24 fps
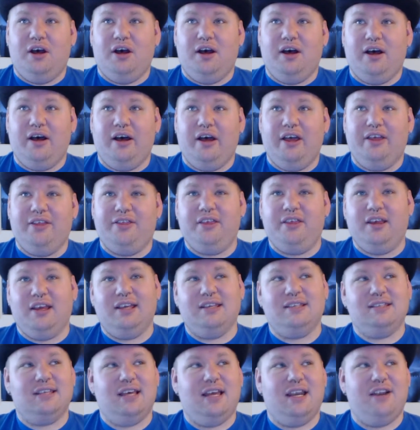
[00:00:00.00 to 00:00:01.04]
I think
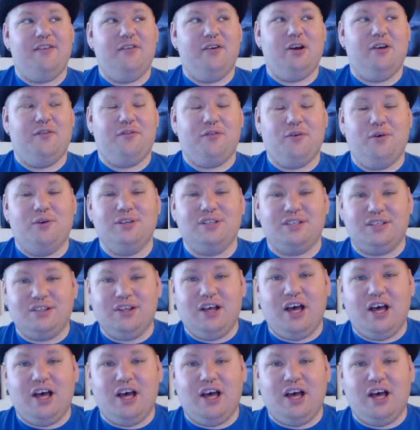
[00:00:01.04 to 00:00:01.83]
is that every. Of course,